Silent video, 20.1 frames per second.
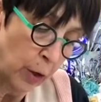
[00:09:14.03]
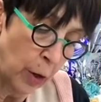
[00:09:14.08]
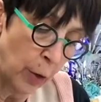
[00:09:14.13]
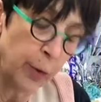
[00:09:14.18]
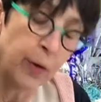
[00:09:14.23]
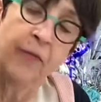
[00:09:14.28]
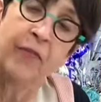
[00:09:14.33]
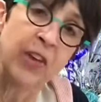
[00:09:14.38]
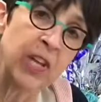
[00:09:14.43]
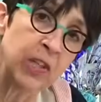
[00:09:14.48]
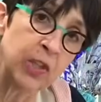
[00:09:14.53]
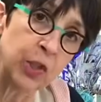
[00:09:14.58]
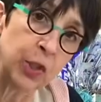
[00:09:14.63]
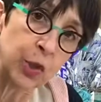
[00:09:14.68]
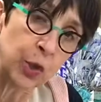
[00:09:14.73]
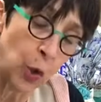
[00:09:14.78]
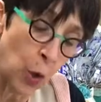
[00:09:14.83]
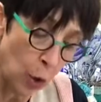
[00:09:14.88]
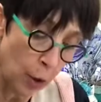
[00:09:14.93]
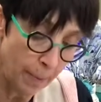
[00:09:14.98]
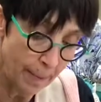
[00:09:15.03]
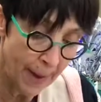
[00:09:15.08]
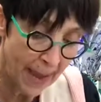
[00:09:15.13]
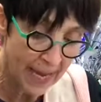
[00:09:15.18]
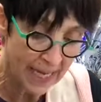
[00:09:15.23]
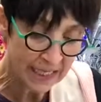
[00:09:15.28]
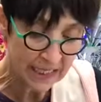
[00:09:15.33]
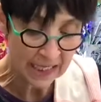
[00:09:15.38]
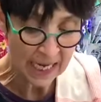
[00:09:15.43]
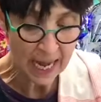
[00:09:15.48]
to
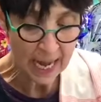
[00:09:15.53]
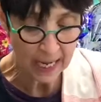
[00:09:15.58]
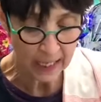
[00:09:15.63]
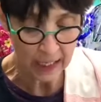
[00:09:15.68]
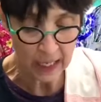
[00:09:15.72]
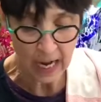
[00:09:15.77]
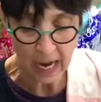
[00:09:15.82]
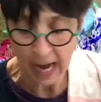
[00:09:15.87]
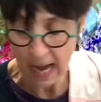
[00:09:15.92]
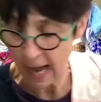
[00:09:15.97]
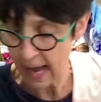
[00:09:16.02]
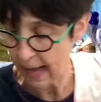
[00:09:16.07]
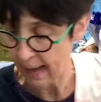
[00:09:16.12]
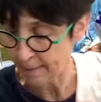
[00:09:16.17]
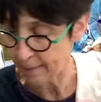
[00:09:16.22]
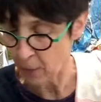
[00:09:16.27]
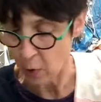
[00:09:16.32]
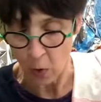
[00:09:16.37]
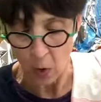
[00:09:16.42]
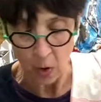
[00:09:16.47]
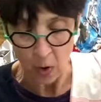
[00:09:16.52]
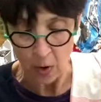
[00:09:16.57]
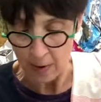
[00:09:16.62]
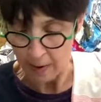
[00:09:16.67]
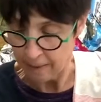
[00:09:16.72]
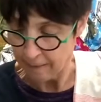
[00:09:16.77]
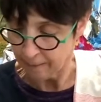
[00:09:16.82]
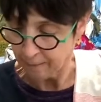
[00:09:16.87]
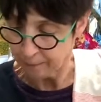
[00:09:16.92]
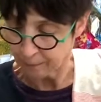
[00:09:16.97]
vincesgourmet.com
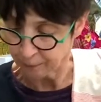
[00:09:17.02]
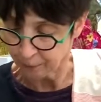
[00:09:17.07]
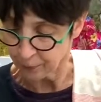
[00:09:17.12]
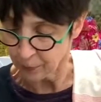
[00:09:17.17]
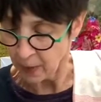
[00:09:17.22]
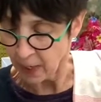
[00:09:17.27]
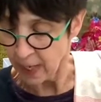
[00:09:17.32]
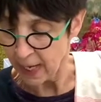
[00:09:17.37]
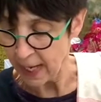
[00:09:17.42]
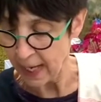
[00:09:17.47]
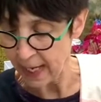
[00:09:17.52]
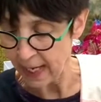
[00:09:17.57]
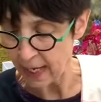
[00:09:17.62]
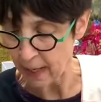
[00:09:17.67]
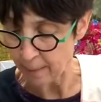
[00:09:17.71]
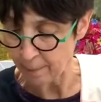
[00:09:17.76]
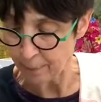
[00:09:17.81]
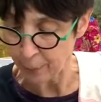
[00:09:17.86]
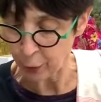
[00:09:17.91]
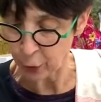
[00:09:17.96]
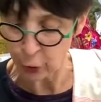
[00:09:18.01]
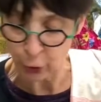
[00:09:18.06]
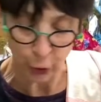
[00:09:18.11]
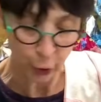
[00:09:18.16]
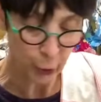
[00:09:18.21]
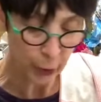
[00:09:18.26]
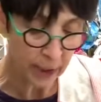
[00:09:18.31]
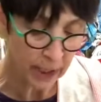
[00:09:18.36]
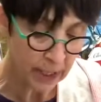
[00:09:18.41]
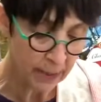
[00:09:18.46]
and put your
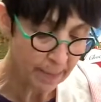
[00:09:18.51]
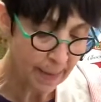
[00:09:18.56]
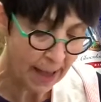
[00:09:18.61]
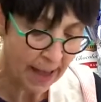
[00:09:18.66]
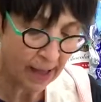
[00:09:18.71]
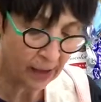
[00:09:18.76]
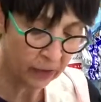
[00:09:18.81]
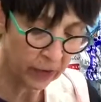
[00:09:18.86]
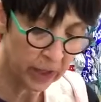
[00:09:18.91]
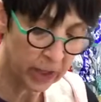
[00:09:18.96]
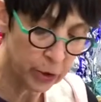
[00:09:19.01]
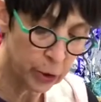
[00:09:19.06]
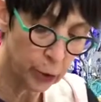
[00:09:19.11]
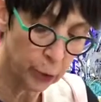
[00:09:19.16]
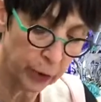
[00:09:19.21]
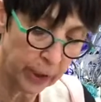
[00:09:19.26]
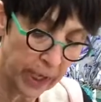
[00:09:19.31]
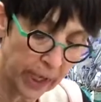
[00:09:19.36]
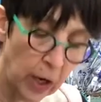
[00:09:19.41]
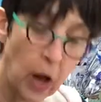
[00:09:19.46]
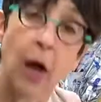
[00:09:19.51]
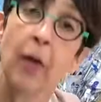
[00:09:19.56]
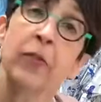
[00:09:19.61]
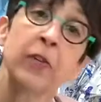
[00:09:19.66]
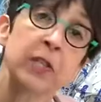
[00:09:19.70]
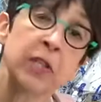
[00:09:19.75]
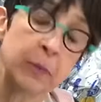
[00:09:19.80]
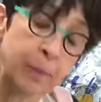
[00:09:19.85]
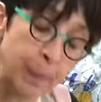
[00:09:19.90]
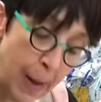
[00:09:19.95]
email in. You'll get all the
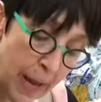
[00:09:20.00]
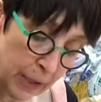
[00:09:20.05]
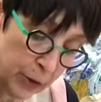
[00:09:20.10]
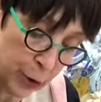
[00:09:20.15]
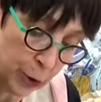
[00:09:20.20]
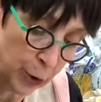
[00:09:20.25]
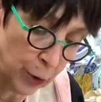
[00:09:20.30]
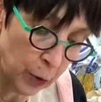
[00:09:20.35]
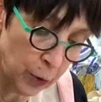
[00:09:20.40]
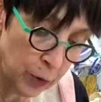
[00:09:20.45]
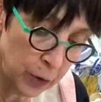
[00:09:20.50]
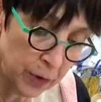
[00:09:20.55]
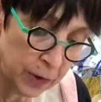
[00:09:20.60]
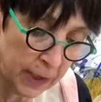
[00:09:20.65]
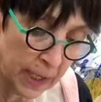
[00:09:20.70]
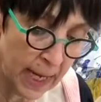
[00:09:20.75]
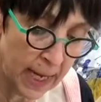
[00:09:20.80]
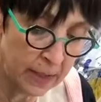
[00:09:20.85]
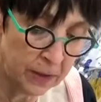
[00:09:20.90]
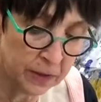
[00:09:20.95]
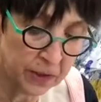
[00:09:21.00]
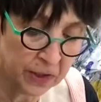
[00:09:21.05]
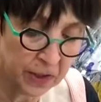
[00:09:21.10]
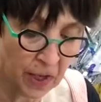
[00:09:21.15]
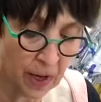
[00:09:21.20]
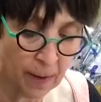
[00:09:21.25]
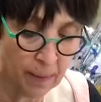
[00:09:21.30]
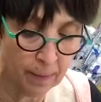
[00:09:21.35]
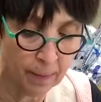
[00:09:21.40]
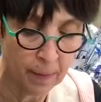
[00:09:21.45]
specials and
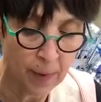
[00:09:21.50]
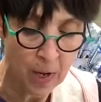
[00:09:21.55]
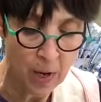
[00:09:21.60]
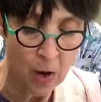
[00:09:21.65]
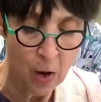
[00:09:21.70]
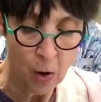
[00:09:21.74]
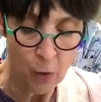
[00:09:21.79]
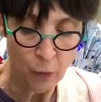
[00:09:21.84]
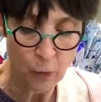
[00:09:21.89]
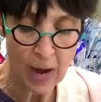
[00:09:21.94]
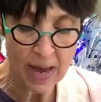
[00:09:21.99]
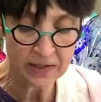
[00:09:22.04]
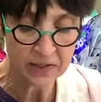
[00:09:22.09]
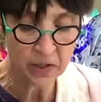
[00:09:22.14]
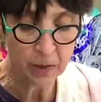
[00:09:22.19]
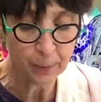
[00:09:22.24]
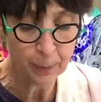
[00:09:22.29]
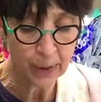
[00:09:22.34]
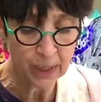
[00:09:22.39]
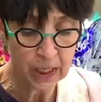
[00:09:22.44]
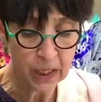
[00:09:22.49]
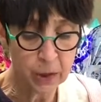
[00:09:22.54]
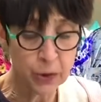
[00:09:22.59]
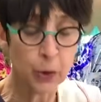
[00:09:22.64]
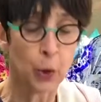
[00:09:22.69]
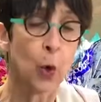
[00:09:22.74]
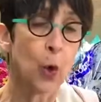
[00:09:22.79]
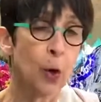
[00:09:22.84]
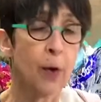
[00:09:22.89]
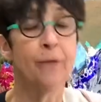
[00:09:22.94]
some recipes.
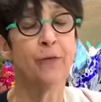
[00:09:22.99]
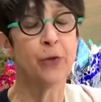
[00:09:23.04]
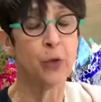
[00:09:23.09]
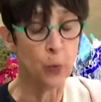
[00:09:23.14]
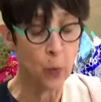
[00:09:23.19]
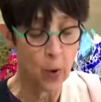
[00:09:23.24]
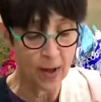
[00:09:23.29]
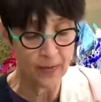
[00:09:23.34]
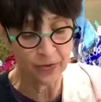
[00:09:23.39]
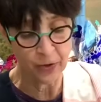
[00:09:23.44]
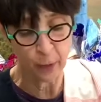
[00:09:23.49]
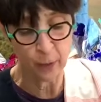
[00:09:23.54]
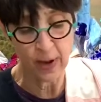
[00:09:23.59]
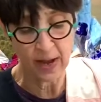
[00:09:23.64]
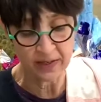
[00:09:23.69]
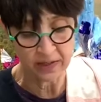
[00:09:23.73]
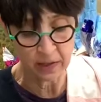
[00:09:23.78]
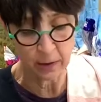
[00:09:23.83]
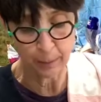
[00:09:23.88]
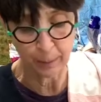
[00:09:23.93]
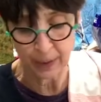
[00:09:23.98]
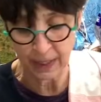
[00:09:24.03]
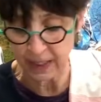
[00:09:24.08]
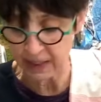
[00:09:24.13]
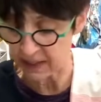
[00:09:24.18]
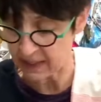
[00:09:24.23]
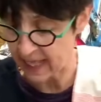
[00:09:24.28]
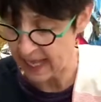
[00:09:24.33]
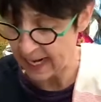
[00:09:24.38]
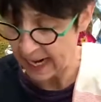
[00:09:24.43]
Or if you want the recipes
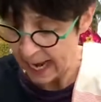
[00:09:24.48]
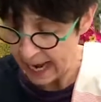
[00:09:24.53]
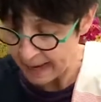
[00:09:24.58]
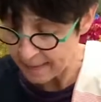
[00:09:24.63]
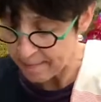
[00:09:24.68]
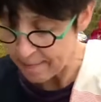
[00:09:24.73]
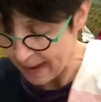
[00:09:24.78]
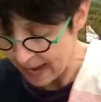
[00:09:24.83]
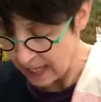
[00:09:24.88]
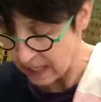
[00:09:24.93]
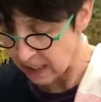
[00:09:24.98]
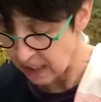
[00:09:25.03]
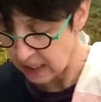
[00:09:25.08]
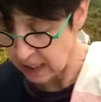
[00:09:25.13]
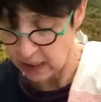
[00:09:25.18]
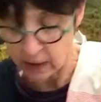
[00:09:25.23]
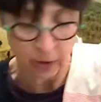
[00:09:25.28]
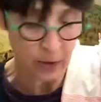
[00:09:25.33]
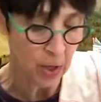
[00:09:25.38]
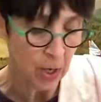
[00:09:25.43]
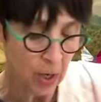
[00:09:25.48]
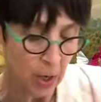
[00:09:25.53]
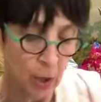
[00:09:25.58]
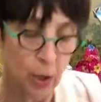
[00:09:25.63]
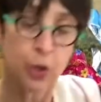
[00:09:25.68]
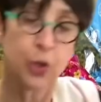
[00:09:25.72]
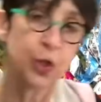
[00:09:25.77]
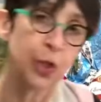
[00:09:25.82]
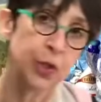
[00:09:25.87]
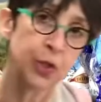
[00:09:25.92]
that I'm making,
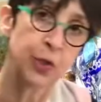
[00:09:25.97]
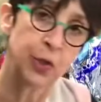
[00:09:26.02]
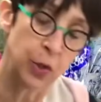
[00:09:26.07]
just